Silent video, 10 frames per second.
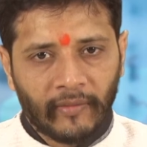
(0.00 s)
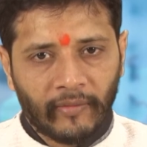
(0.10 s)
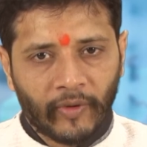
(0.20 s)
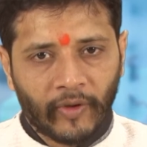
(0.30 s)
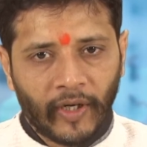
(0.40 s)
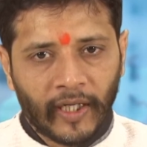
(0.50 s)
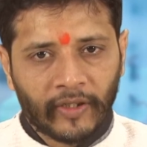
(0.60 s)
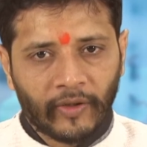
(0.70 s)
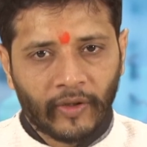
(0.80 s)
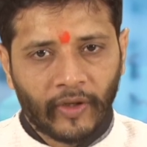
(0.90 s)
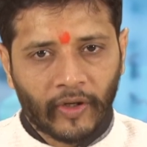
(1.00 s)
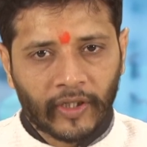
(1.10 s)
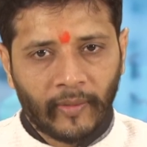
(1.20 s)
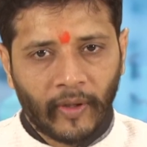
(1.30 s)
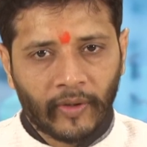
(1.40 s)
more or less talks
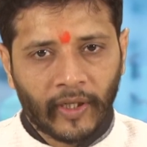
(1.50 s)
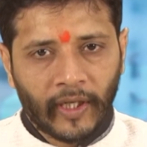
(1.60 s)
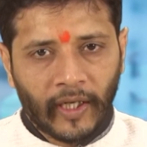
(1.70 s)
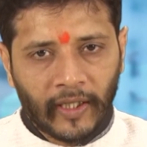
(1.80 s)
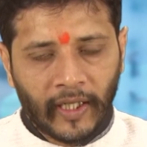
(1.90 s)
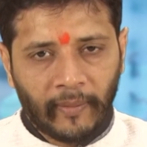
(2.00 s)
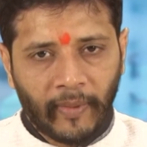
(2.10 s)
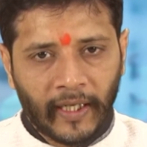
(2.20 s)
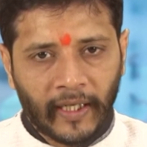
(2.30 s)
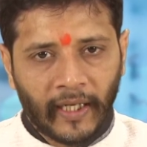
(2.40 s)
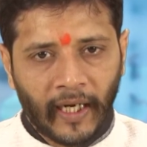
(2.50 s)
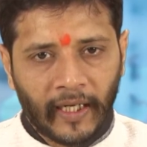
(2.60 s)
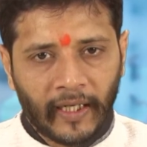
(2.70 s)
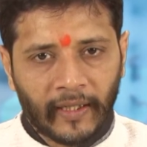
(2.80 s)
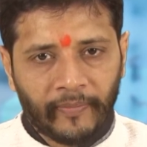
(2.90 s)
about that pattern, and